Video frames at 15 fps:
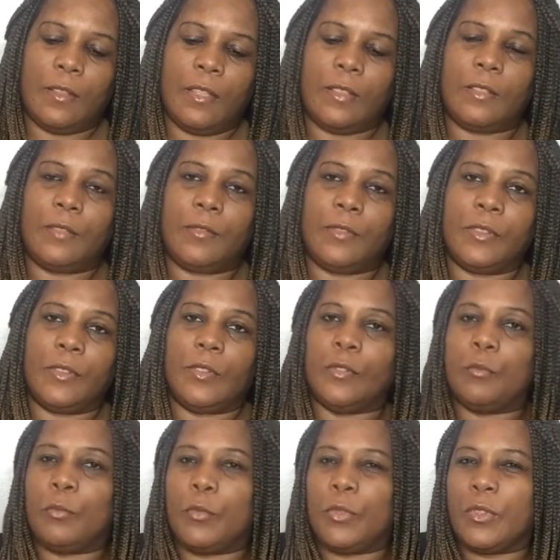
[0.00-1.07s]
so I'm gonna do
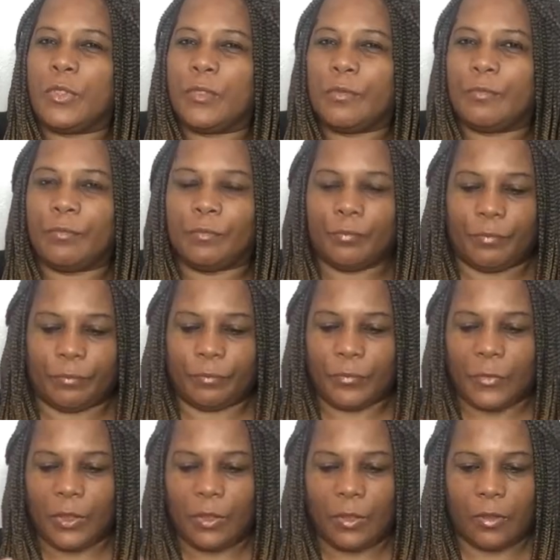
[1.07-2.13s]
more
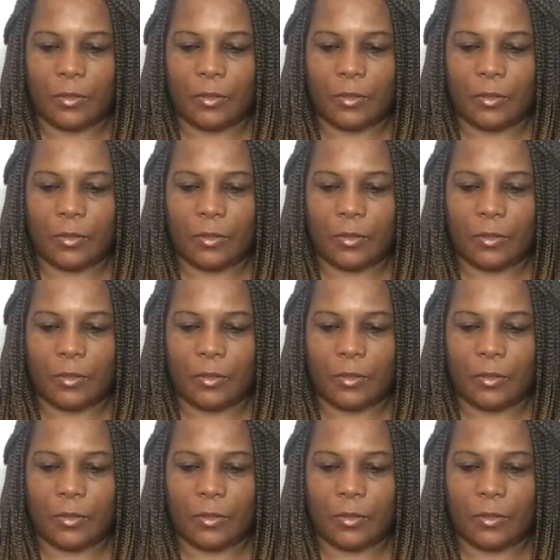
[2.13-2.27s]
you know,